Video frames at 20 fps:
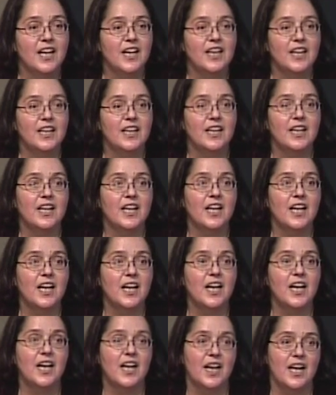uh,
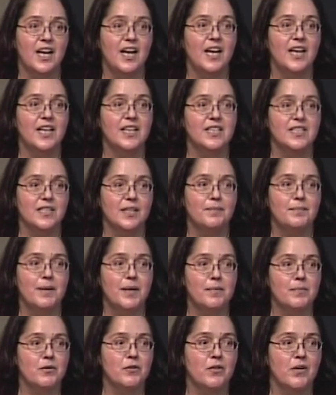has a
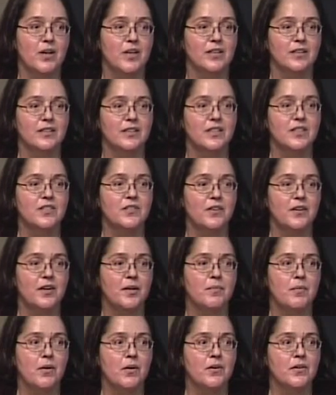paper trail that is
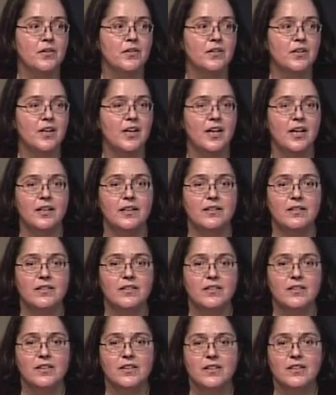very important.
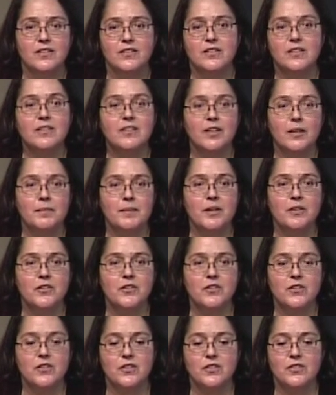And since I
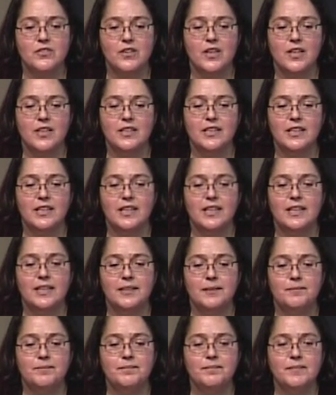mentioned her son,
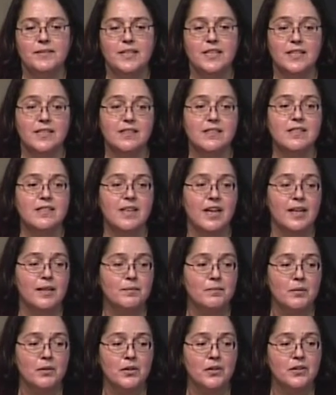um, he is
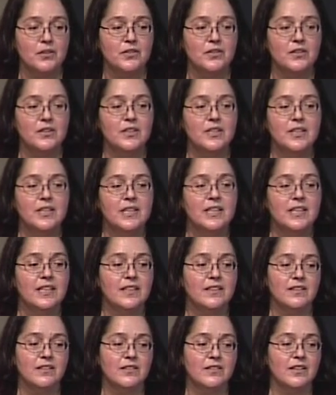Dan Bern.
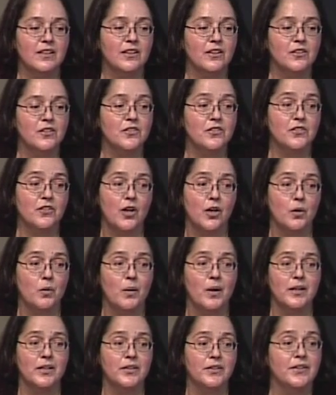He's a singer,
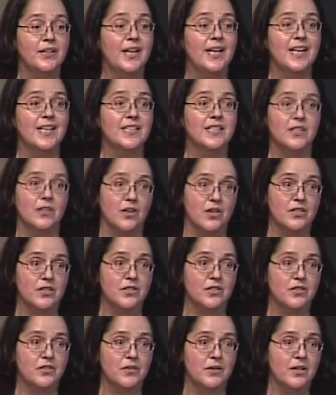songwriter, and an
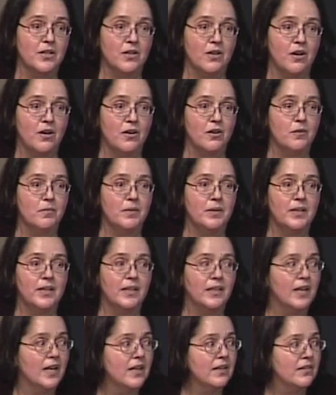artist who had an art
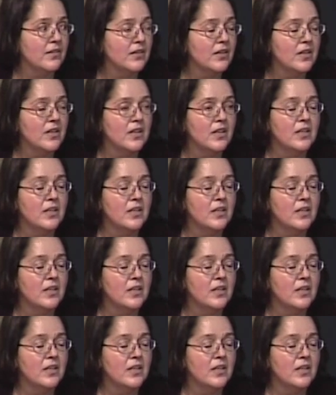opening. And